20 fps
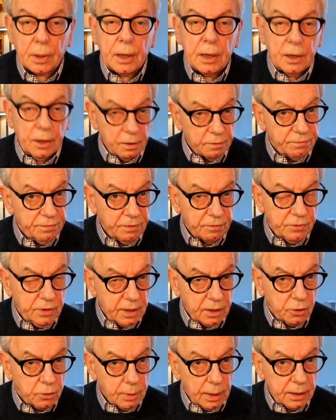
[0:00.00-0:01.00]
of
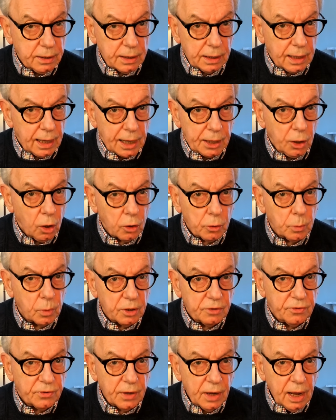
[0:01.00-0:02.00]
1529
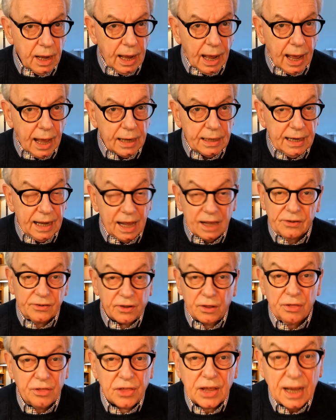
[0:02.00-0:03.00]
onwards, and it's a
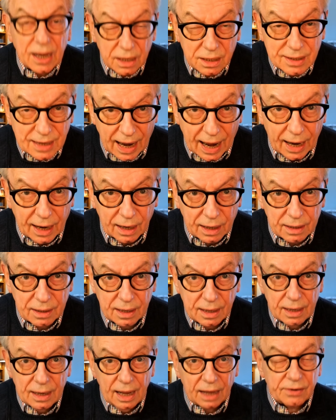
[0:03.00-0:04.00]
think tank.
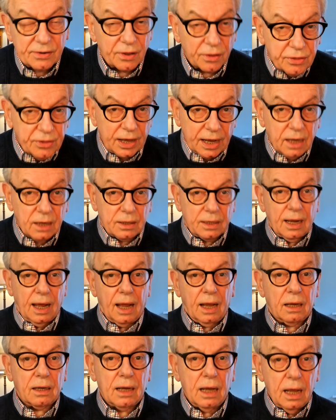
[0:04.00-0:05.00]
It's a think
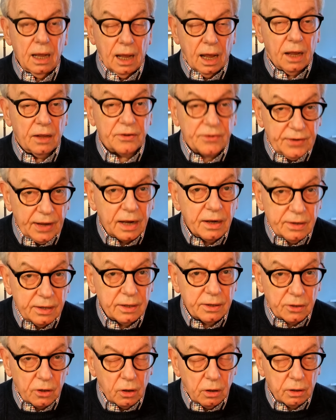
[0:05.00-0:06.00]
tank centred
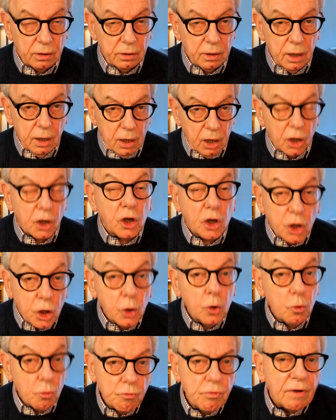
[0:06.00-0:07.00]
on a
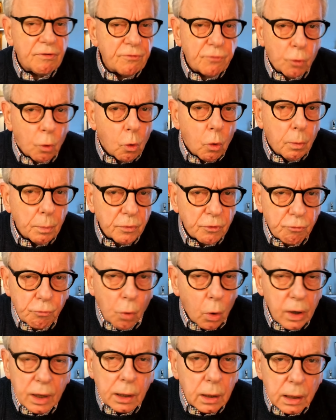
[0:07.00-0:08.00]
new reformed
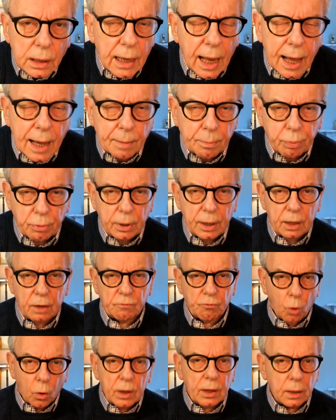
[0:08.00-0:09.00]
royal library, a
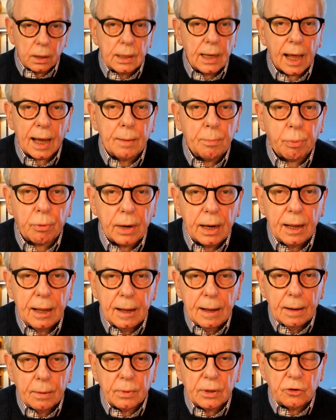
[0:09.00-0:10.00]
royal library
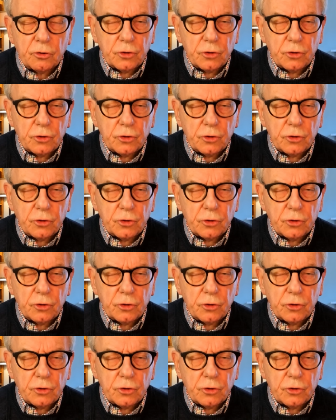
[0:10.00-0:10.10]
which